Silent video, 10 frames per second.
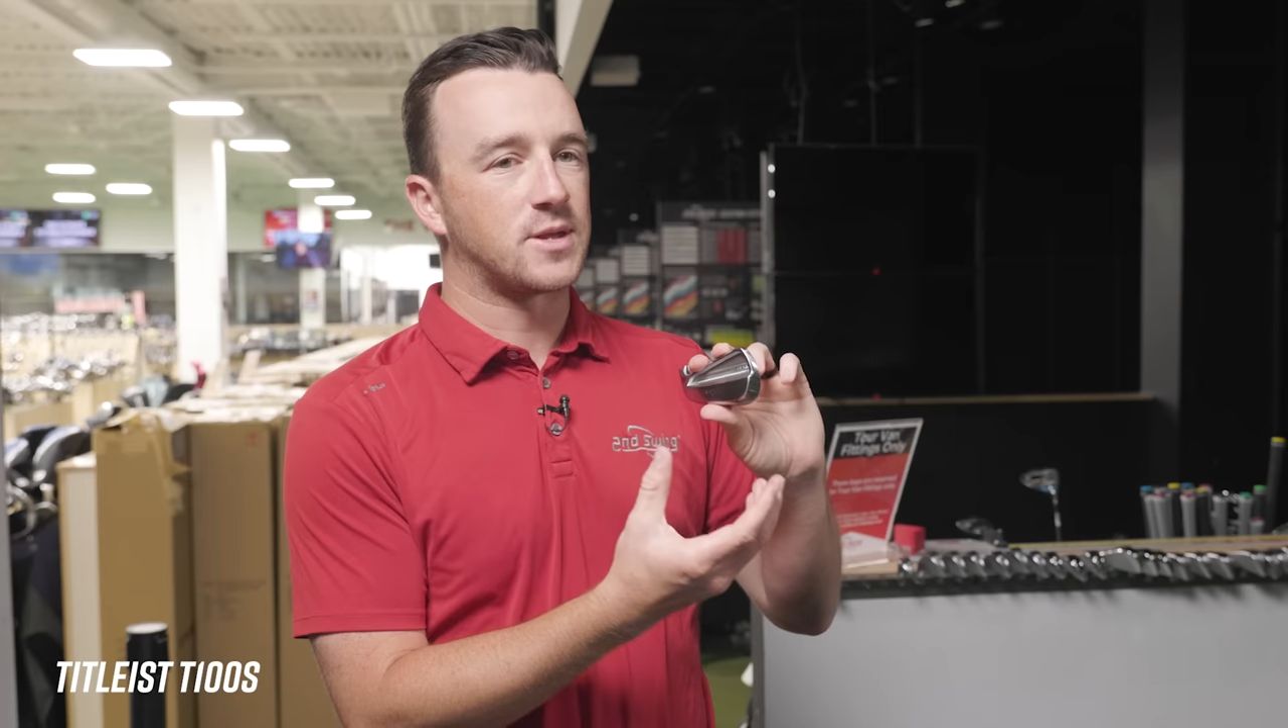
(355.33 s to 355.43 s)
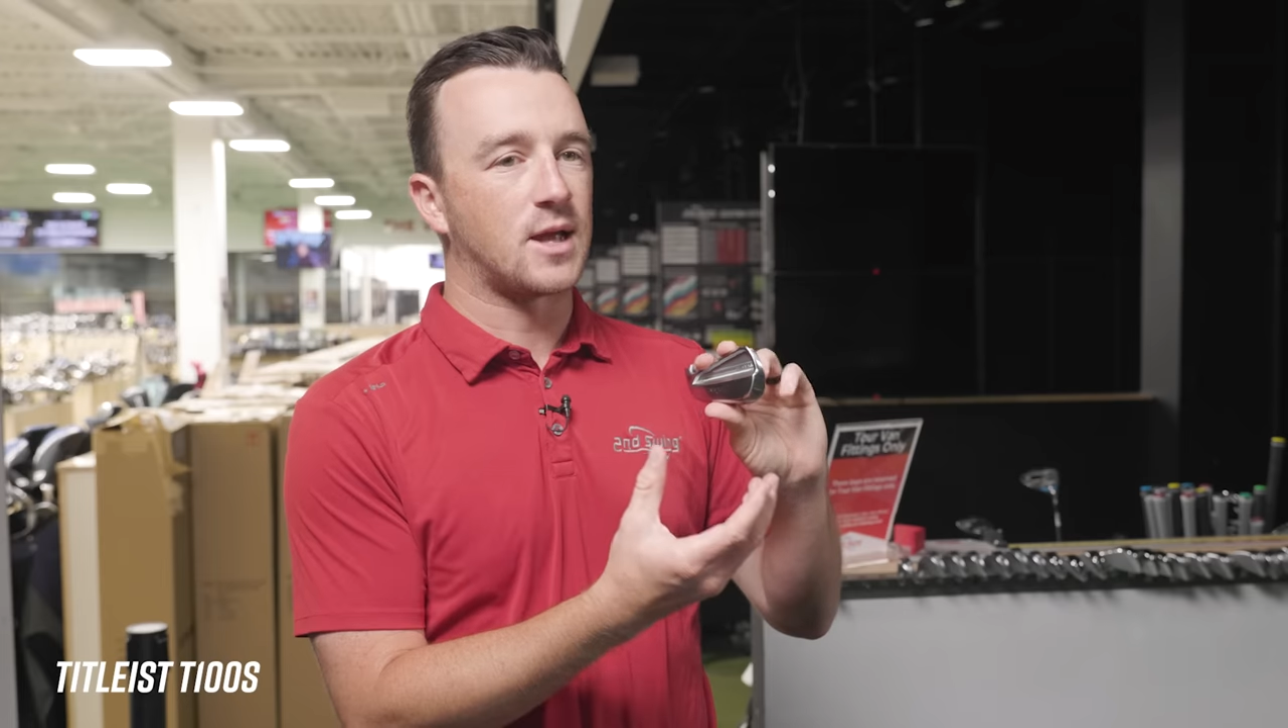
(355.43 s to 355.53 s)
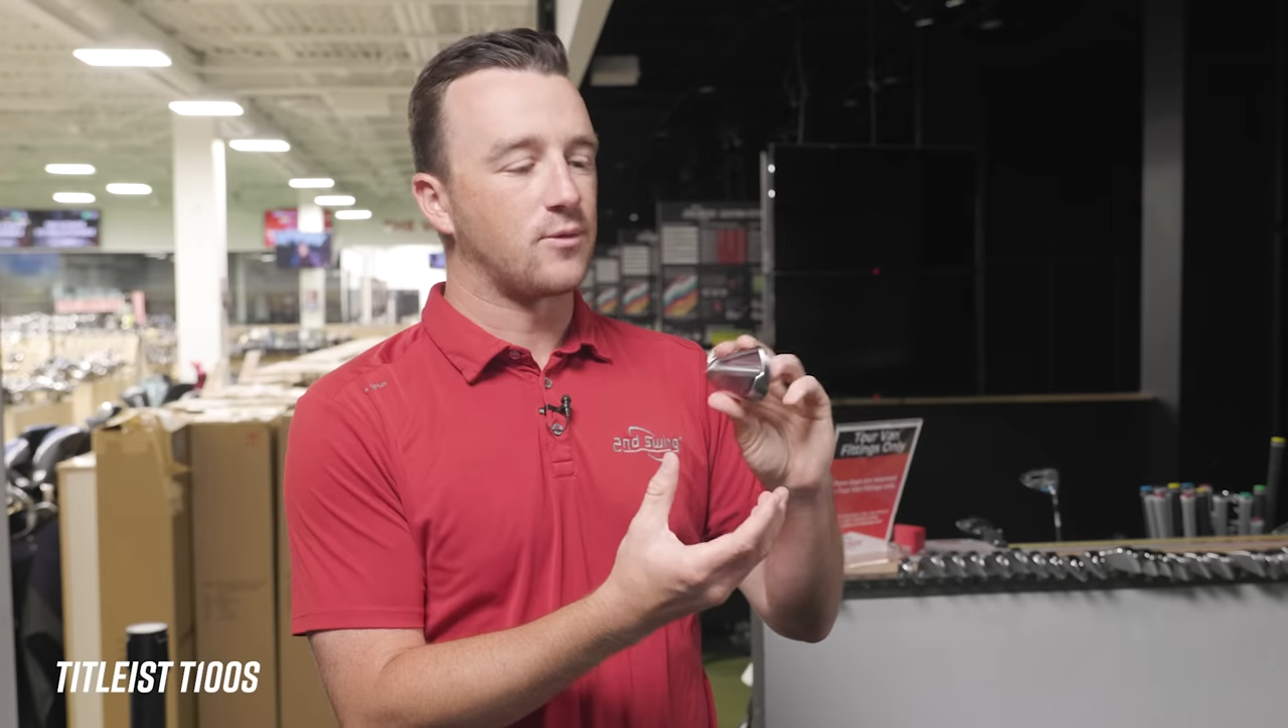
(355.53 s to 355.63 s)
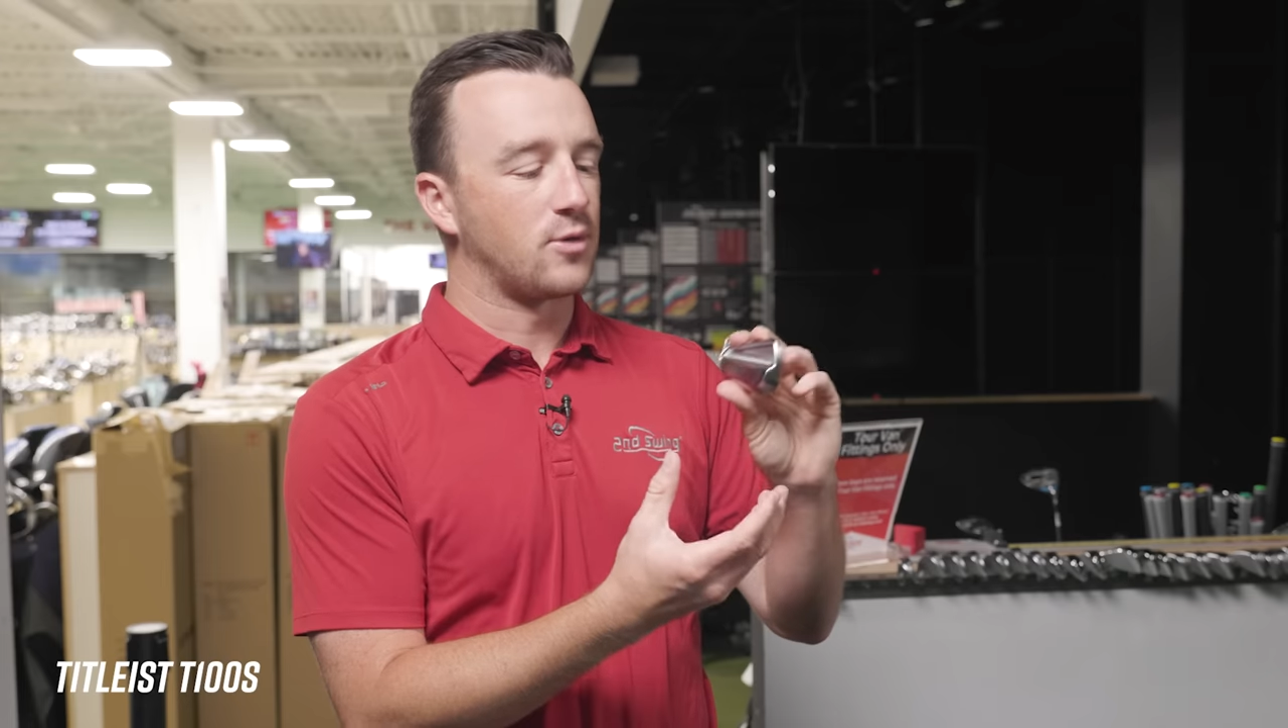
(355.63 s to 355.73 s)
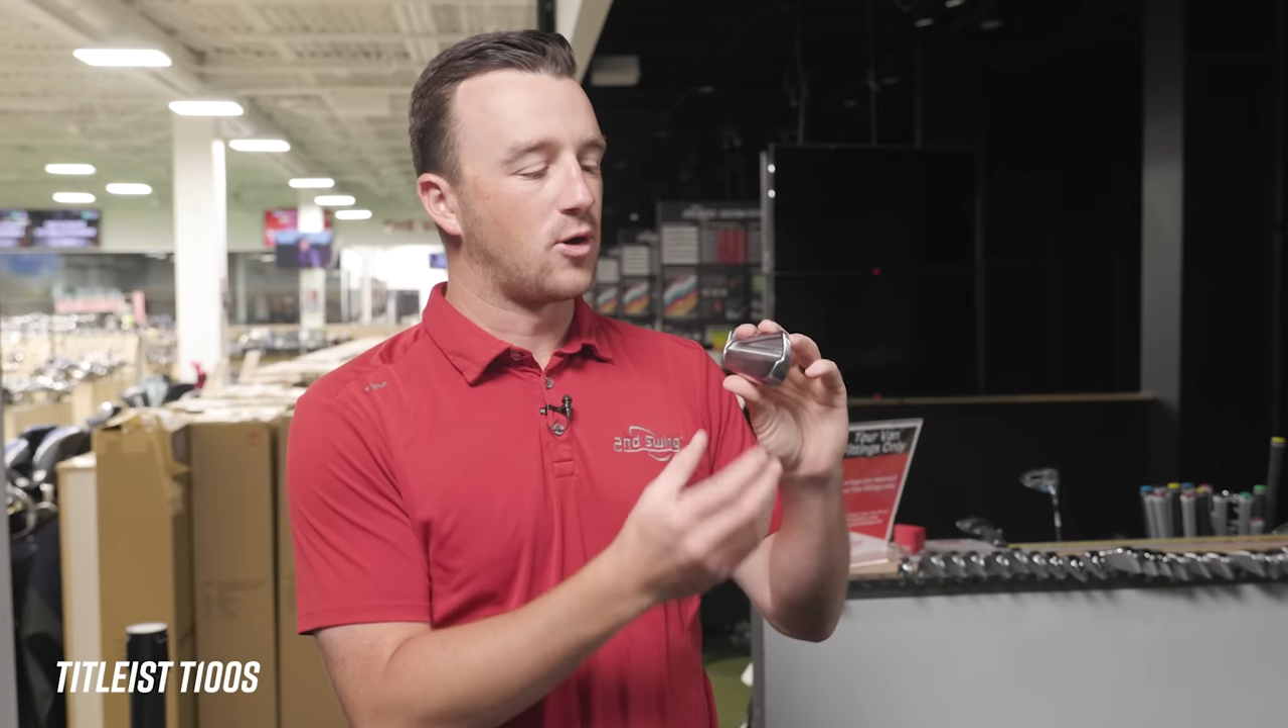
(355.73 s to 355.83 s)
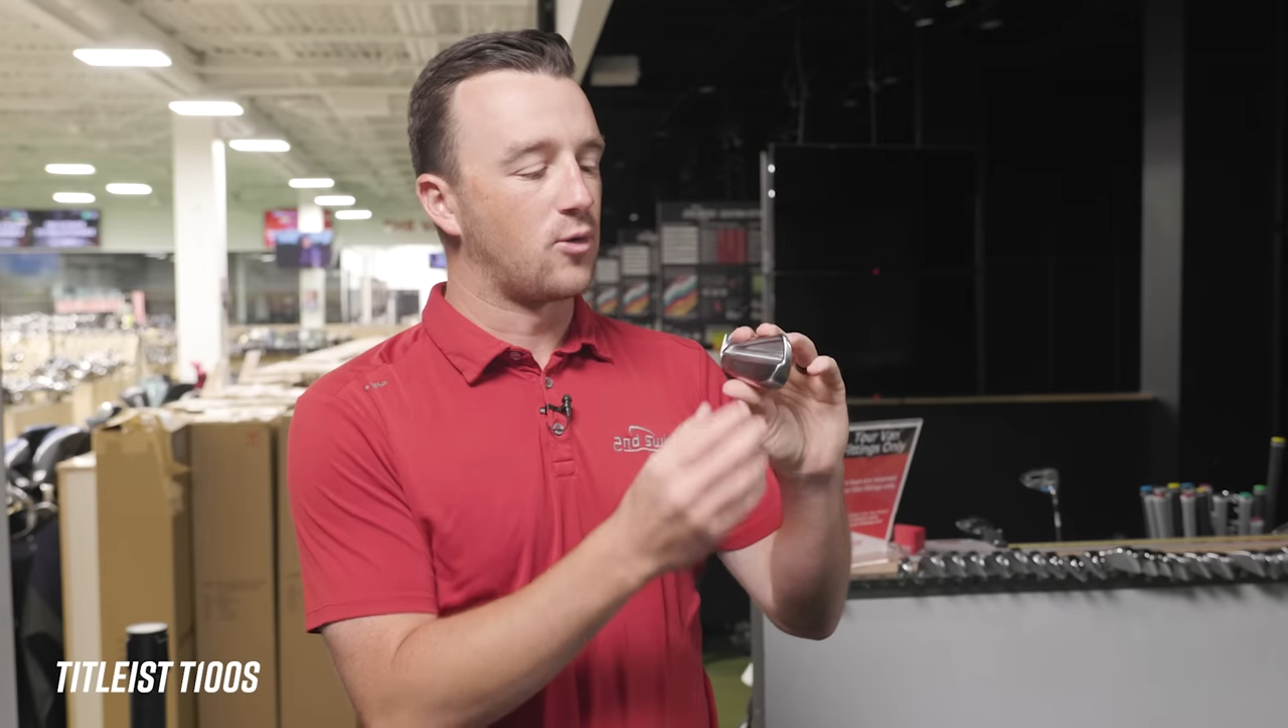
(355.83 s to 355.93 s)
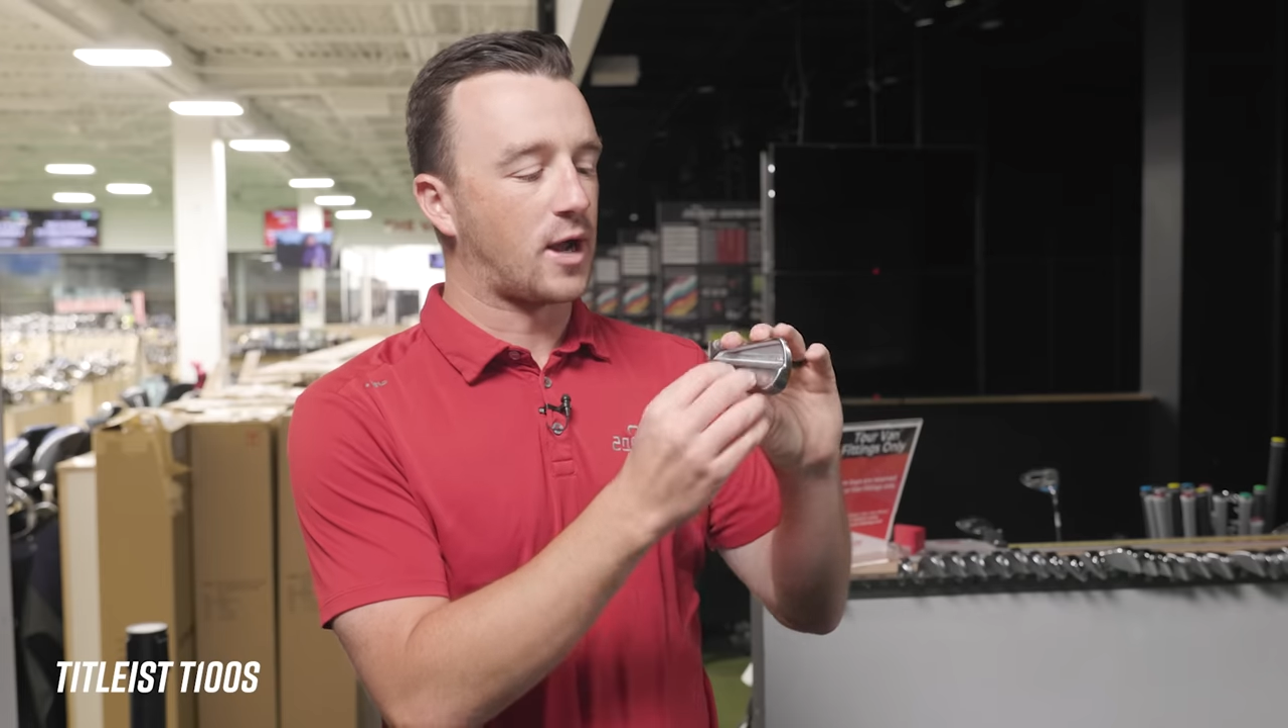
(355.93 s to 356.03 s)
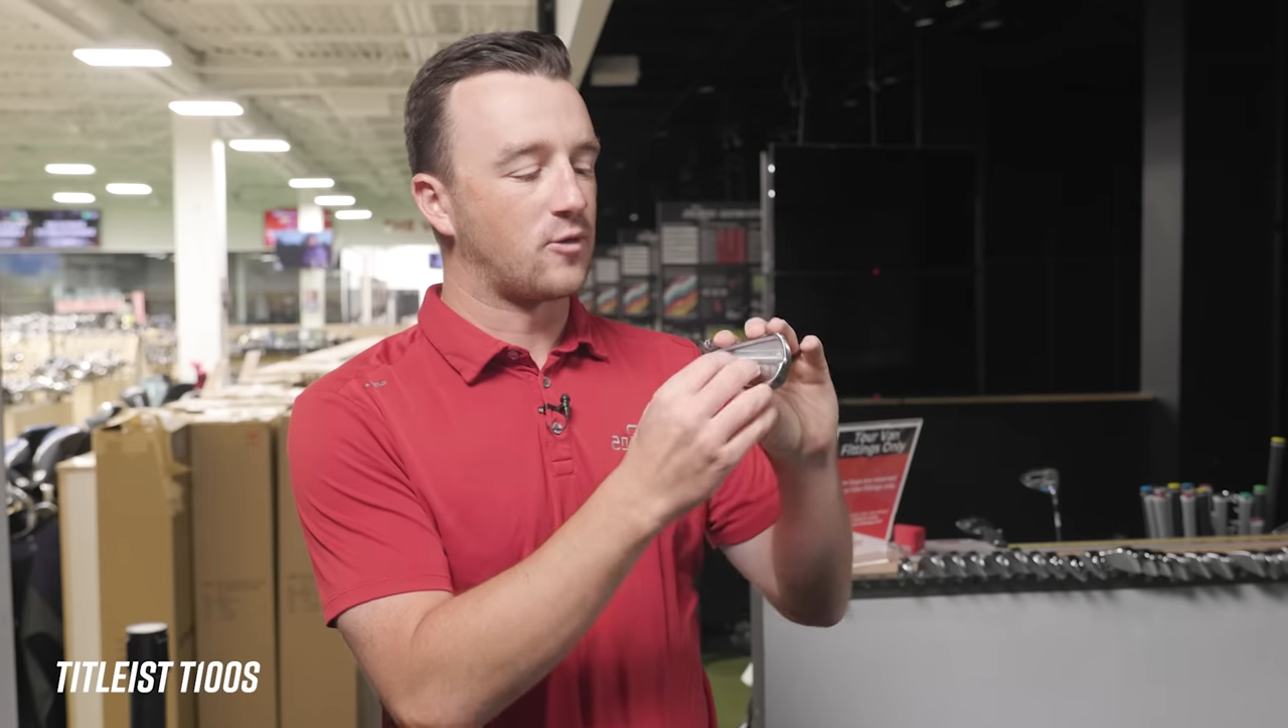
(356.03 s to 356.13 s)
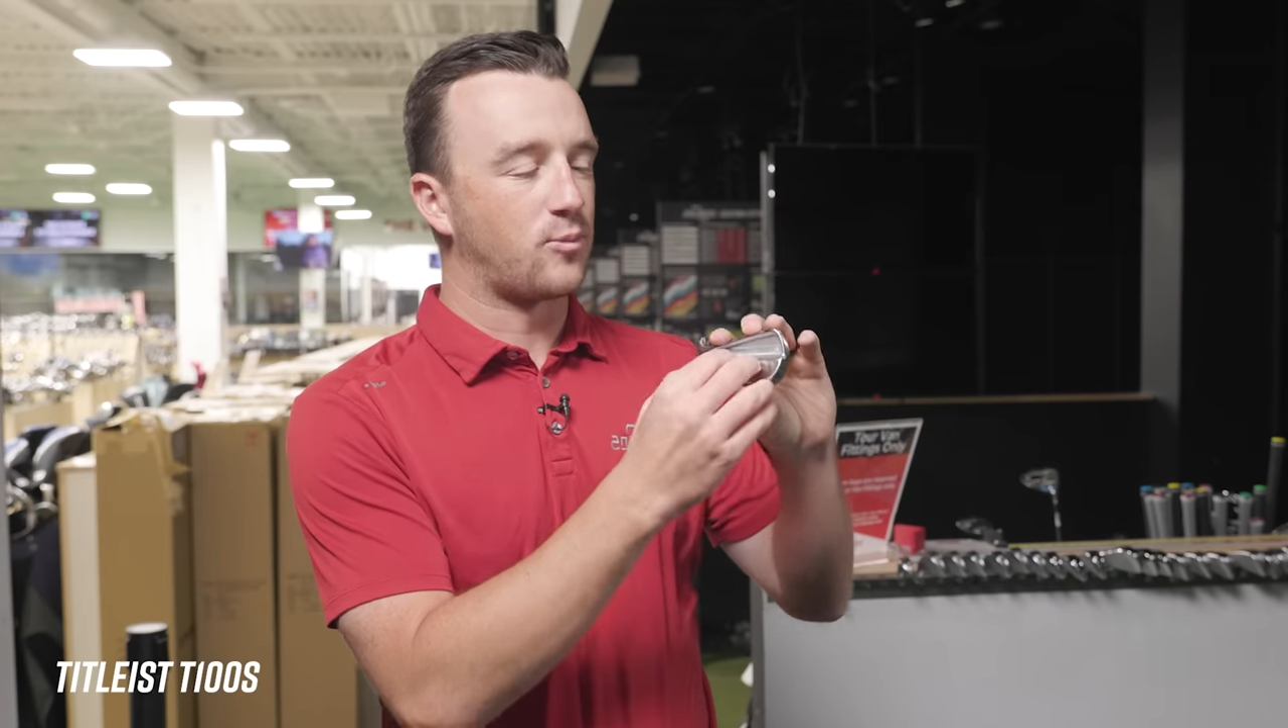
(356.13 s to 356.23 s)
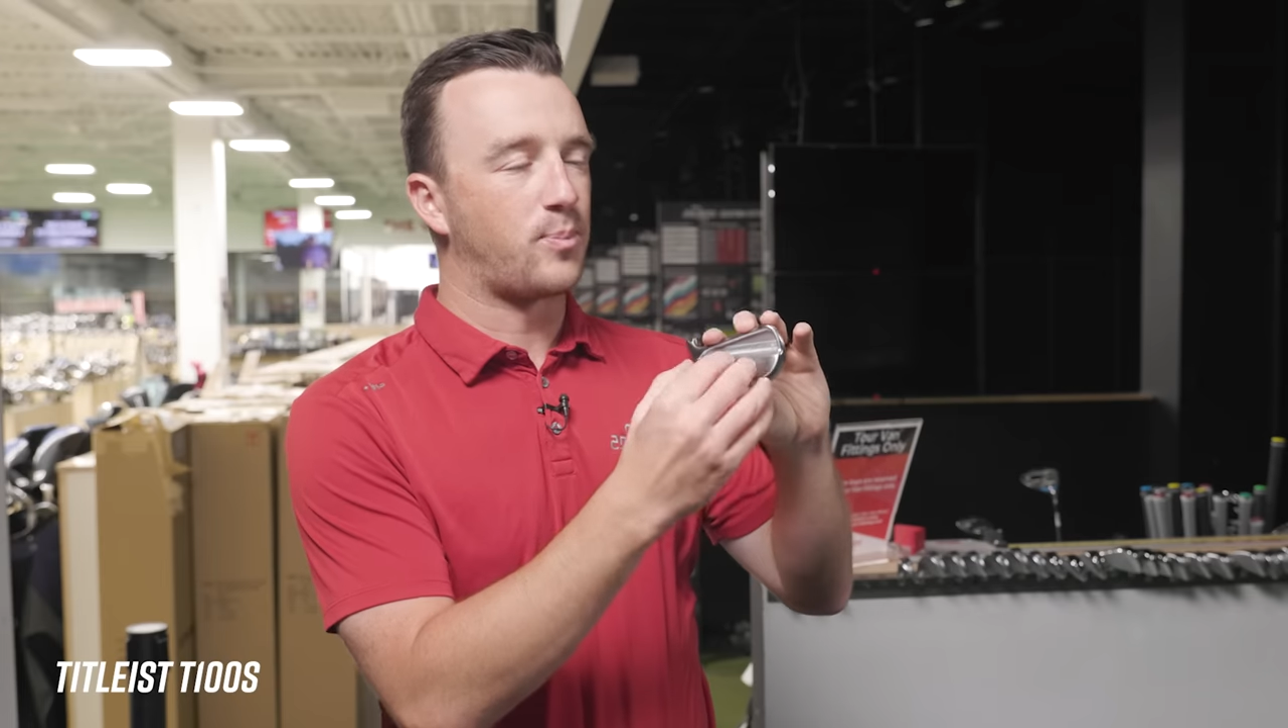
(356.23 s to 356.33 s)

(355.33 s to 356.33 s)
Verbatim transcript: down low, kind of